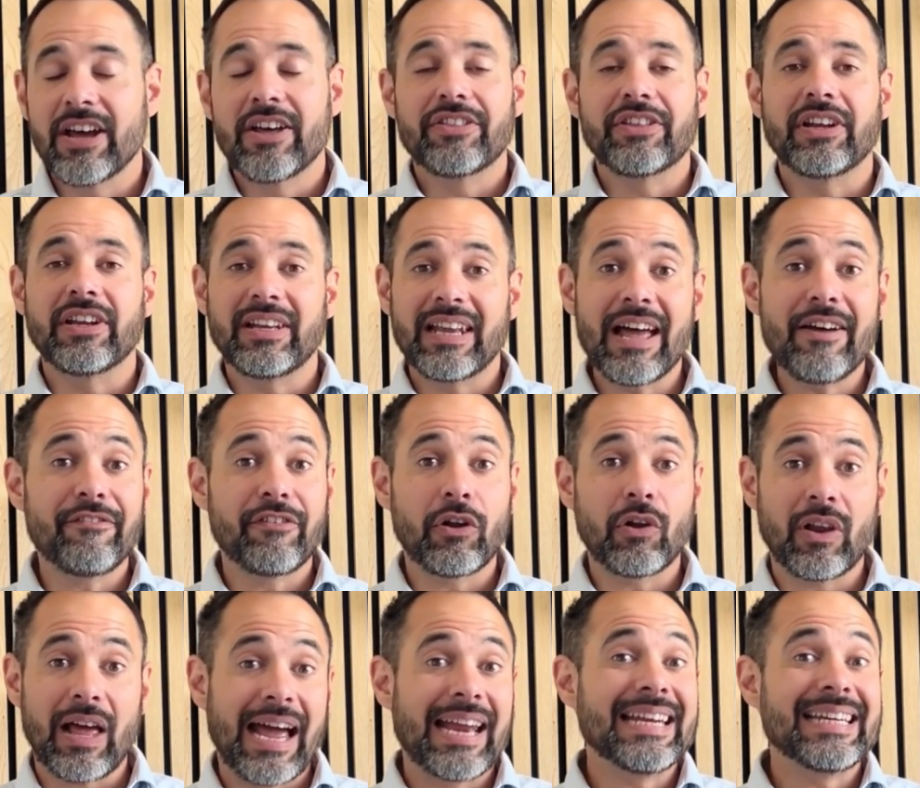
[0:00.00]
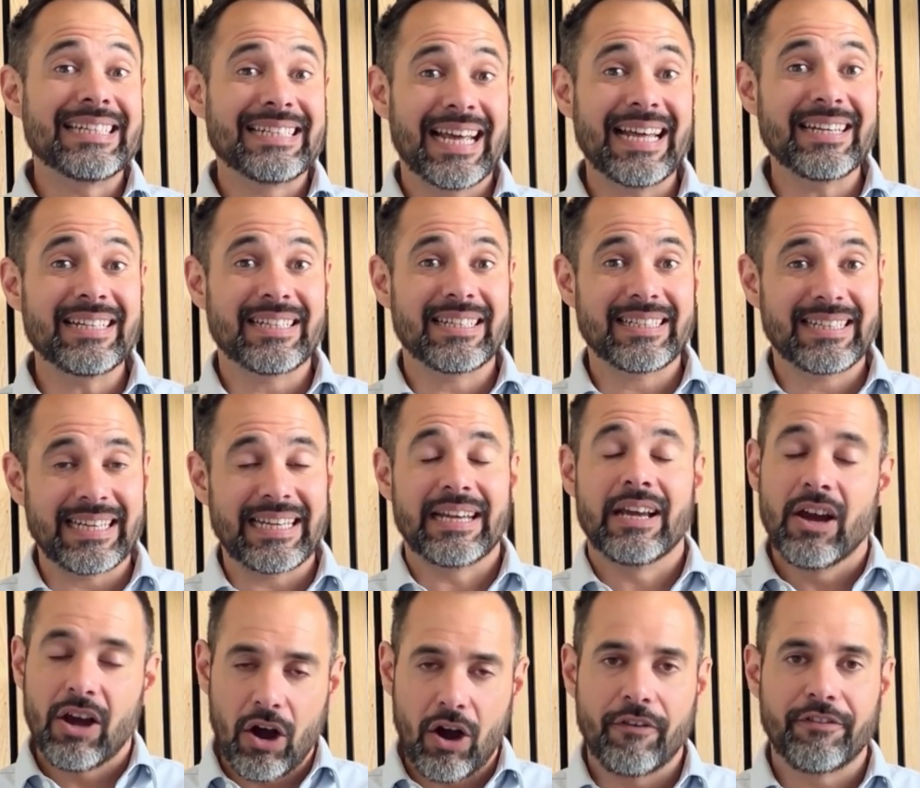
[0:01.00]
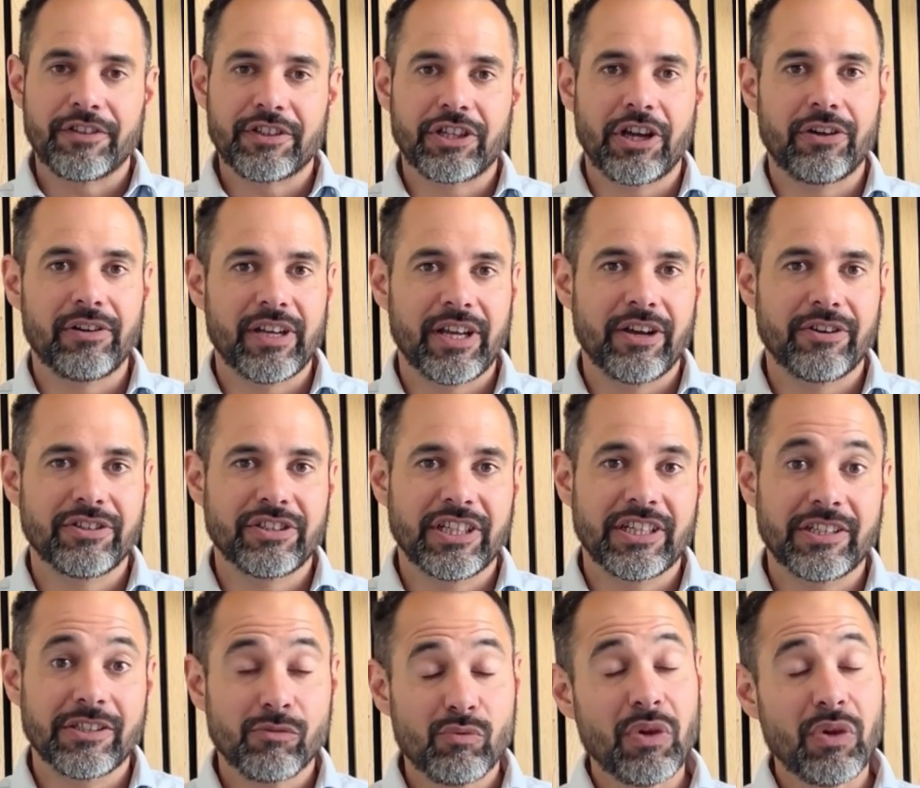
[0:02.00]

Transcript: the level and intensity of a scoliosis?